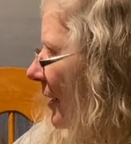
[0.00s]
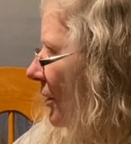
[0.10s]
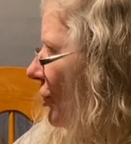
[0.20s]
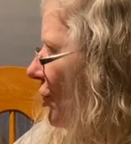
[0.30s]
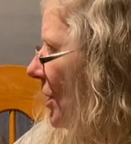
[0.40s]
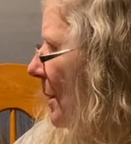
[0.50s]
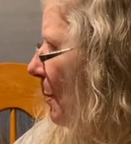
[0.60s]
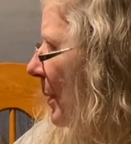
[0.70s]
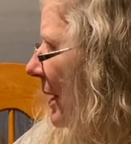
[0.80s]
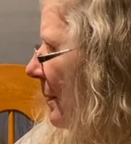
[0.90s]

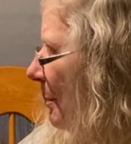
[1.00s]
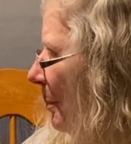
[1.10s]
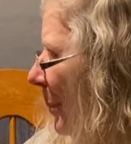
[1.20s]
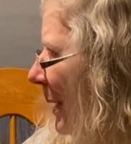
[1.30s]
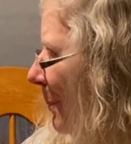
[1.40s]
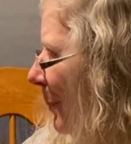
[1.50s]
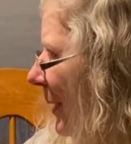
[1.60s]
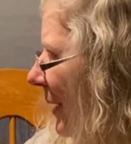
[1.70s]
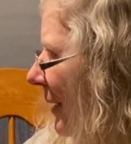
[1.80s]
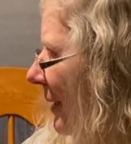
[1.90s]
Cheeping and
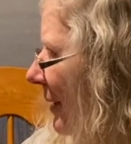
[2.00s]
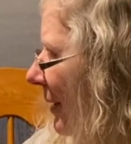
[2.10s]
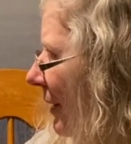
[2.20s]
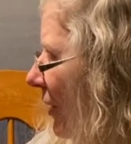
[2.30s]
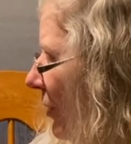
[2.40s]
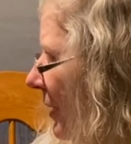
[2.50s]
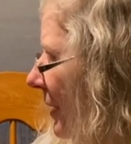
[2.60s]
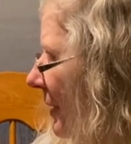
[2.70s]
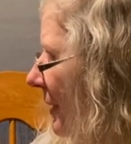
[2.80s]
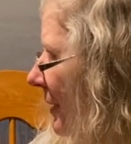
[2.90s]
peeping. Look,
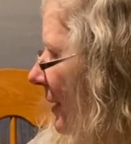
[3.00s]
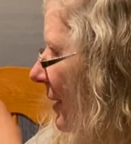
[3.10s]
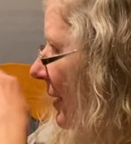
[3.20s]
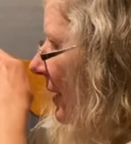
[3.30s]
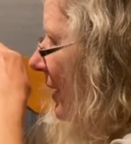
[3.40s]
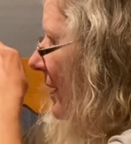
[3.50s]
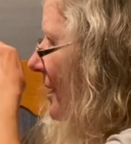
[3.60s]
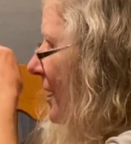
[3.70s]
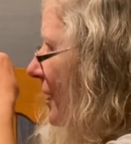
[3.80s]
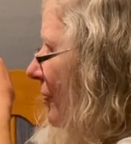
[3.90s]

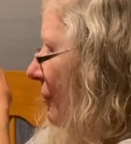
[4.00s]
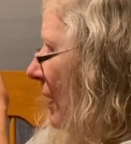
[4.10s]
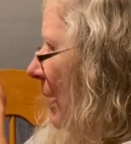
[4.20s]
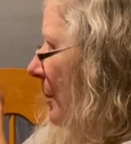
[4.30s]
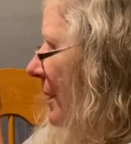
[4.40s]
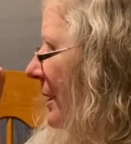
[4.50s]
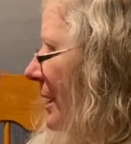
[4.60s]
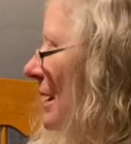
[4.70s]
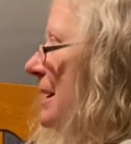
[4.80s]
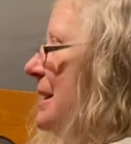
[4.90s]
another
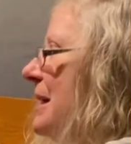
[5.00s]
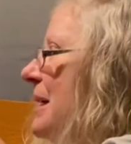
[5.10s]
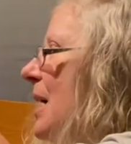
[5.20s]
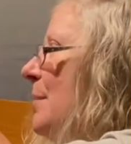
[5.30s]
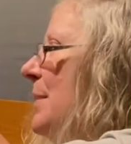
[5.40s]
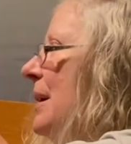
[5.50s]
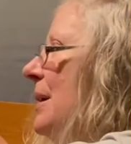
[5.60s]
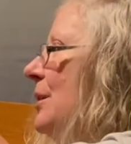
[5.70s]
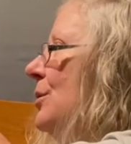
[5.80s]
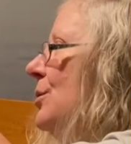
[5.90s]
robin is
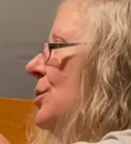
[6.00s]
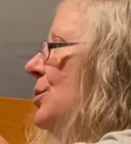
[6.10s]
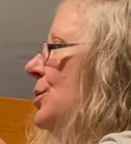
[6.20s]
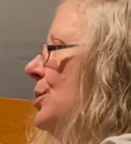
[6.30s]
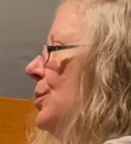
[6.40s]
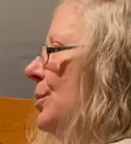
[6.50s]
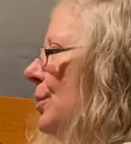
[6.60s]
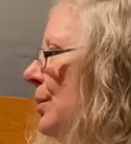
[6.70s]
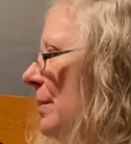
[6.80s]
coming too.